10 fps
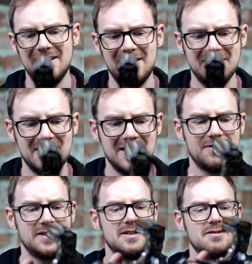You'd
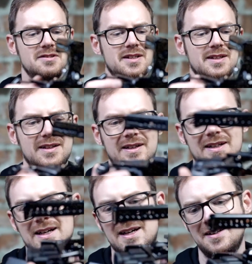have to use it
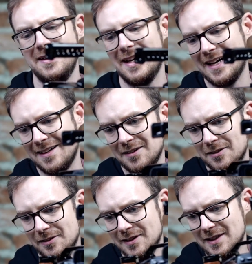like at an
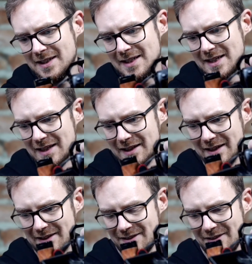angle
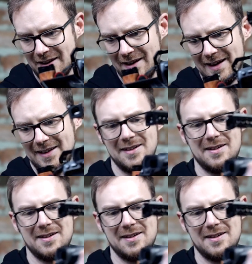like that,